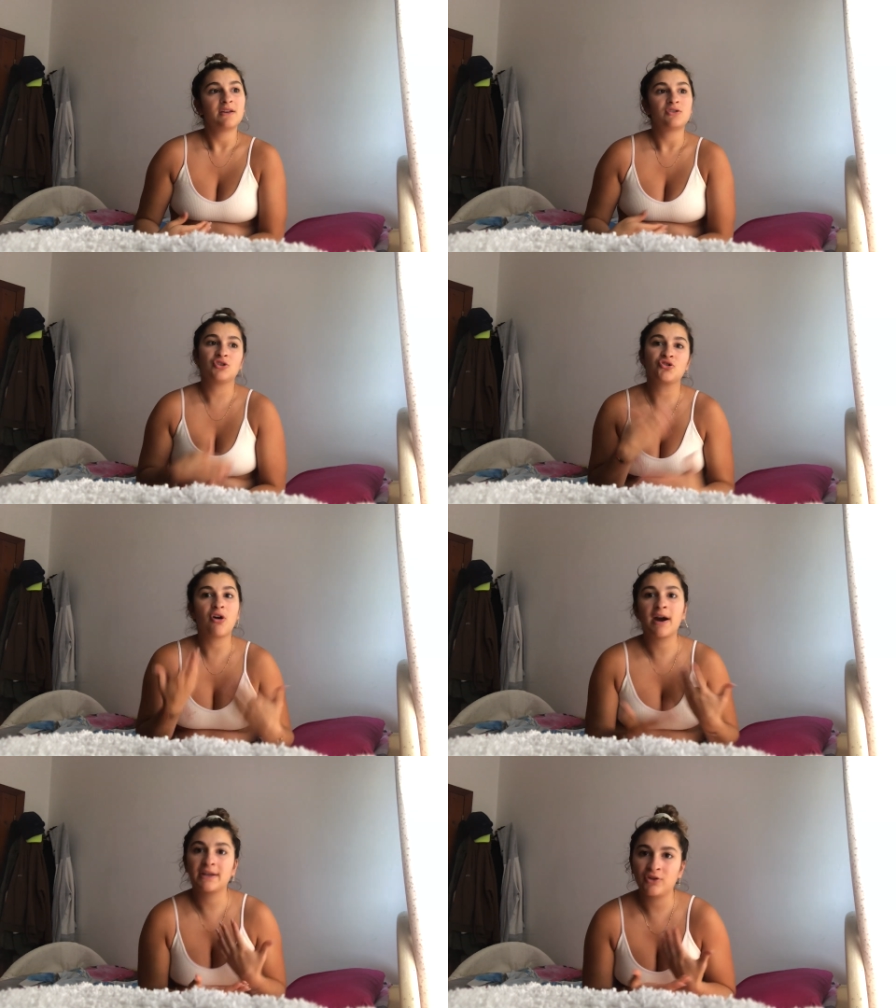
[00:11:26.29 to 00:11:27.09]
to
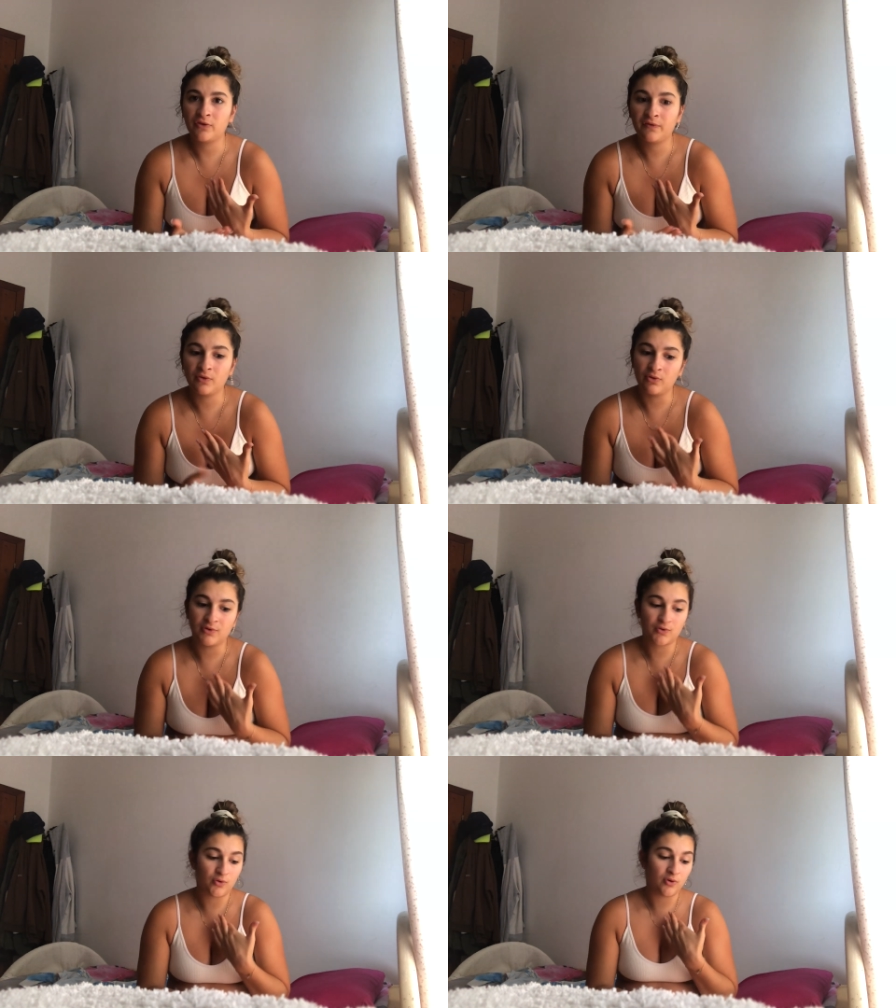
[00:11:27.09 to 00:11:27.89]
try new
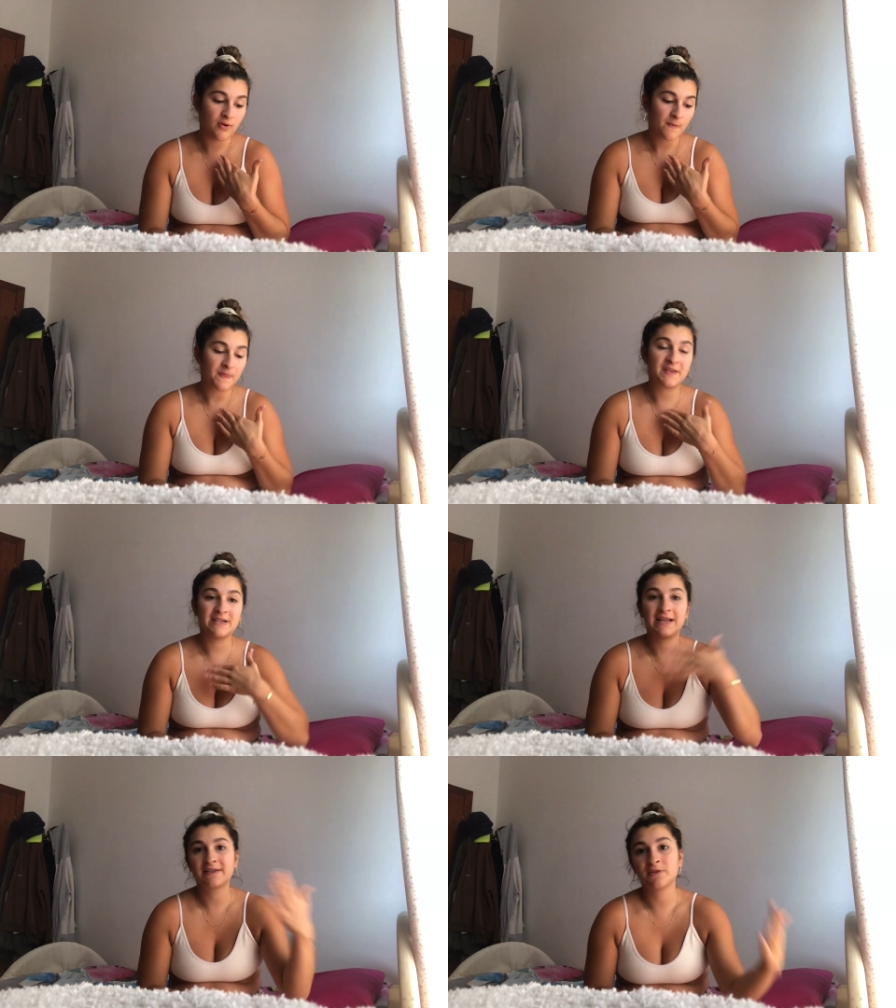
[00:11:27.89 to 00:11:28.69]
foods or to
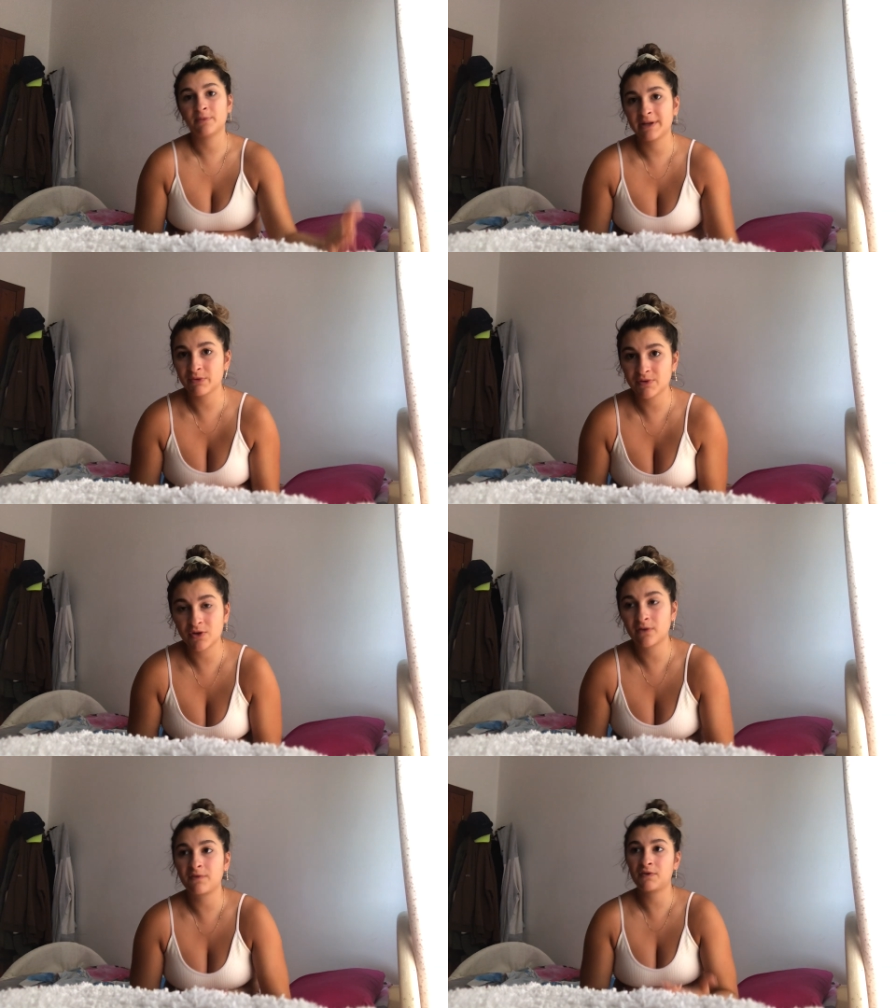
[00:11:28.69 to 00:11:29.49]
let someone else
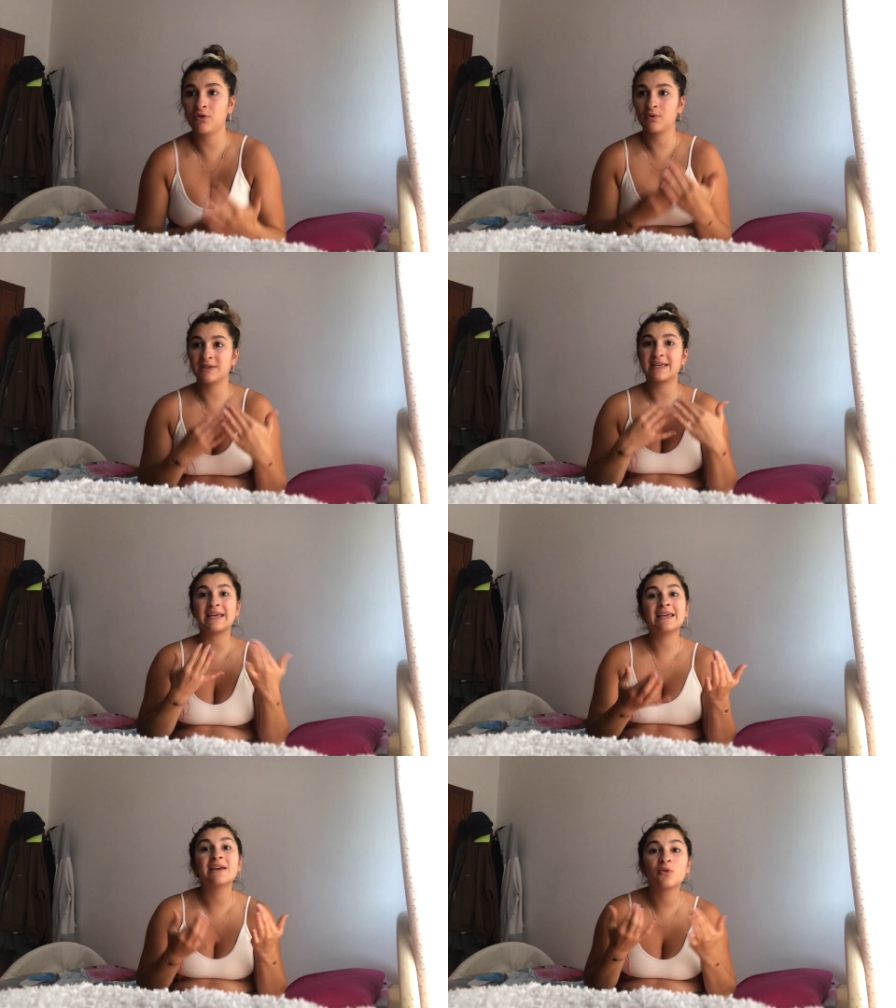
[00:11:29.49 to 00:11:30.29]
cook for you and to
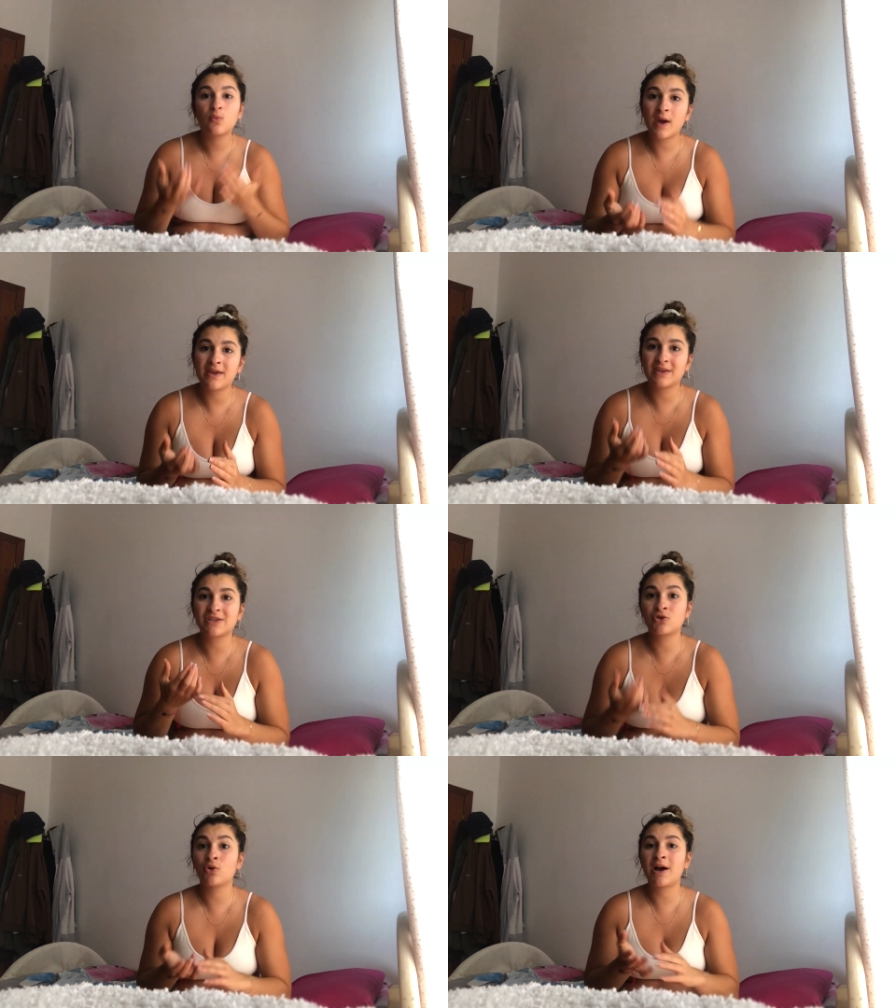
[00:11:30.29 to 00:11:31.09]
eat in a way that's
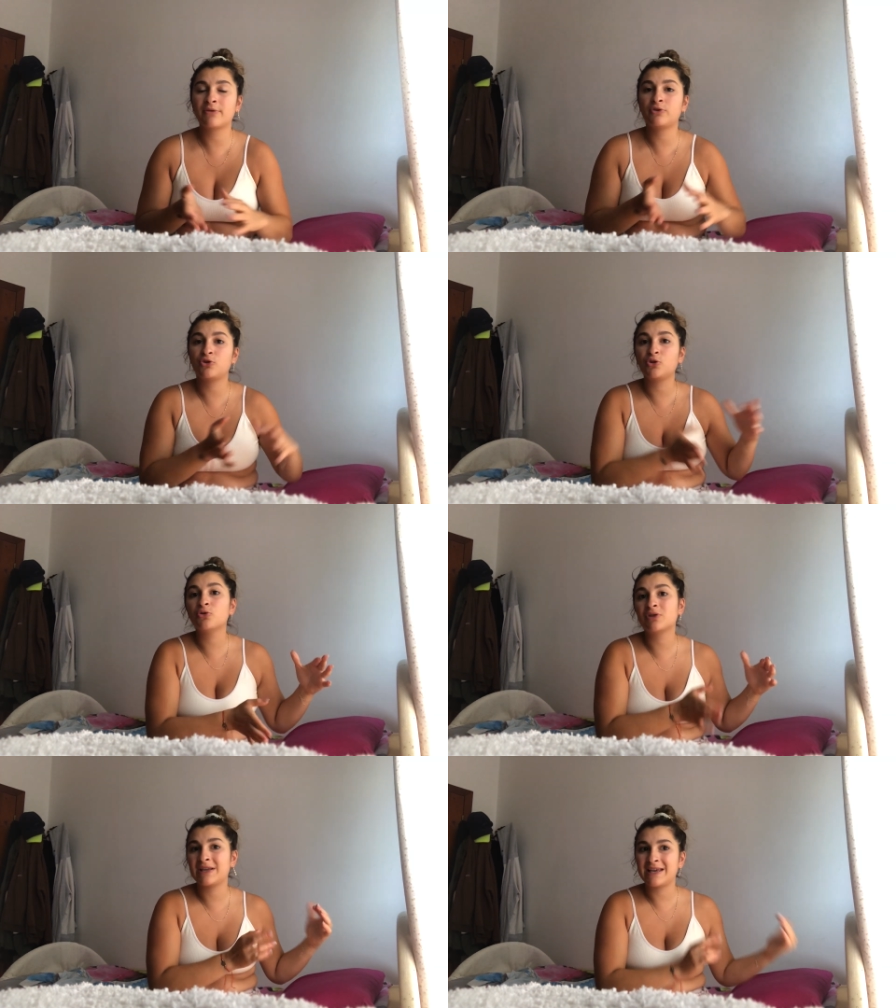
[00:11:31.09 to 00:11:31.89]
not how you
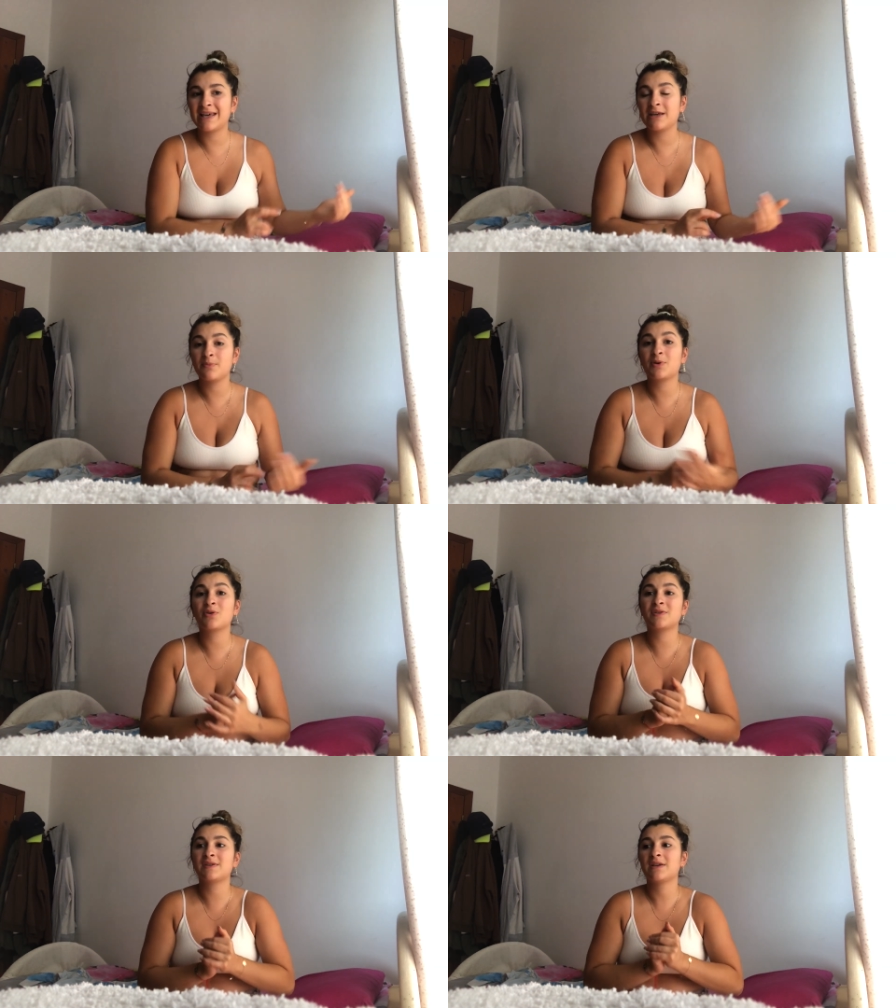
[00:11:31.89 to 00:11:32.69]
usually eat,
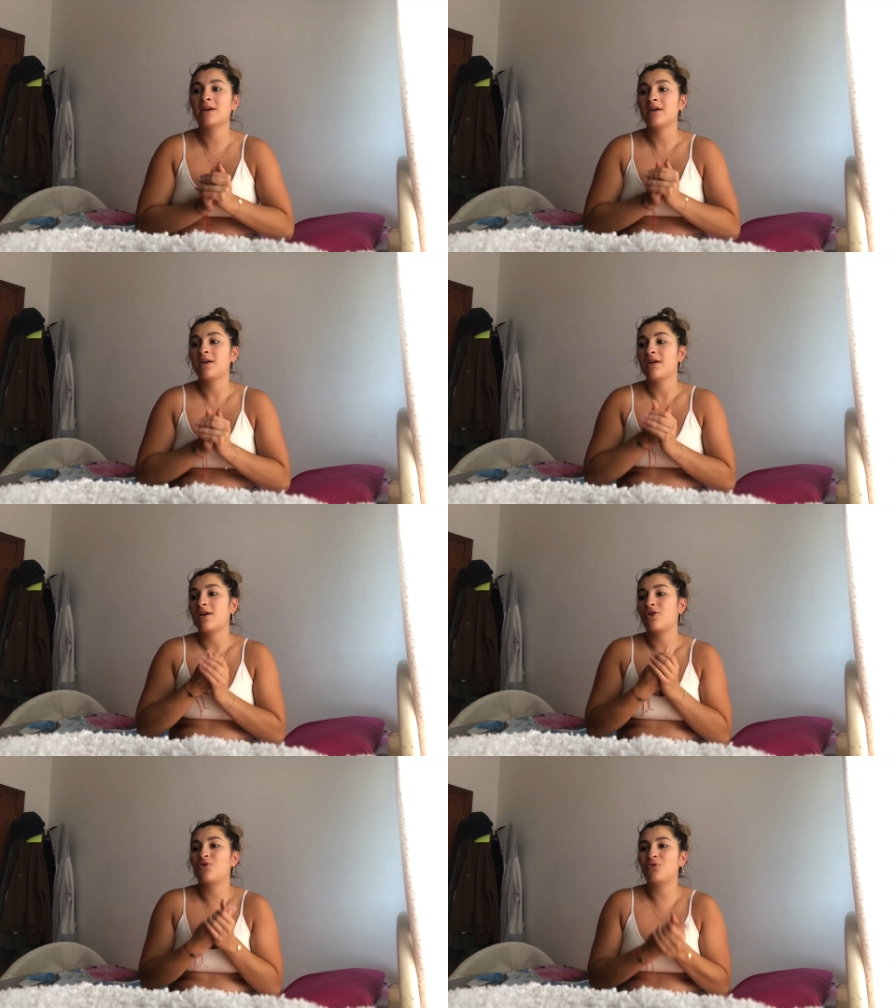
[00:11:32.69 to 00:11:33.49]
because
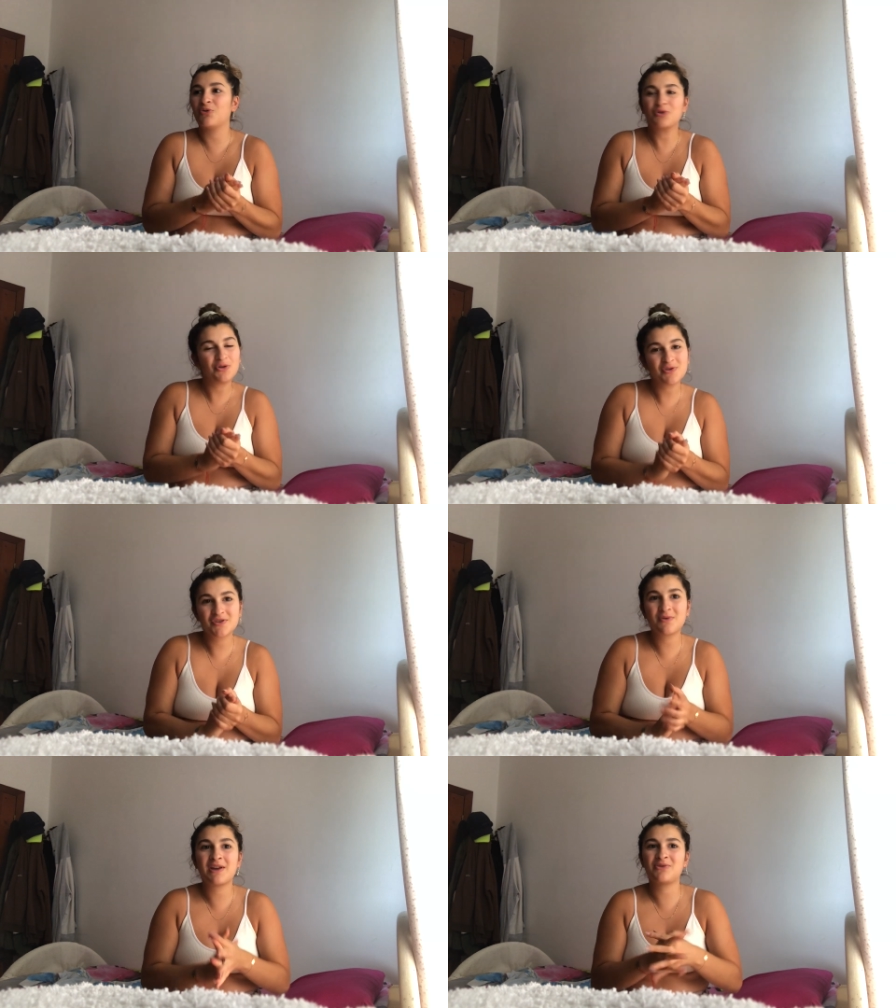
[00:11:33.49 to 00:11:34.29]
you're not used
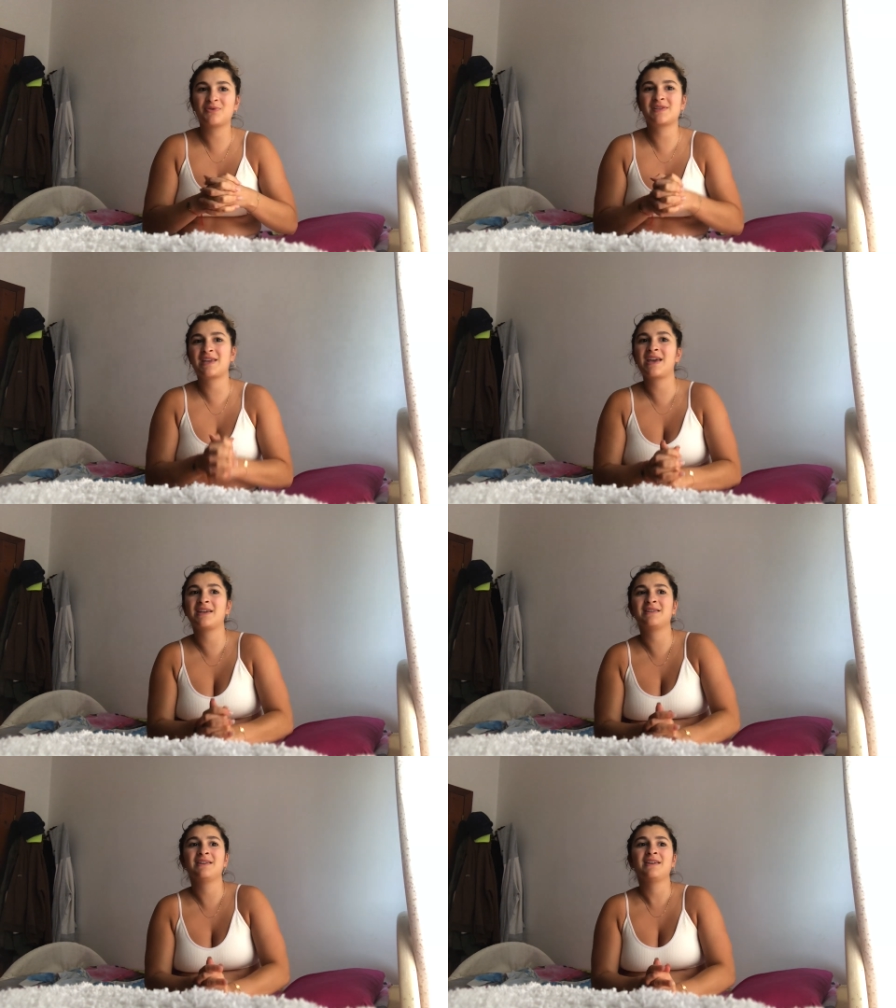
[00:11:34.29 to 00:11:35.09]
to it and you're scared,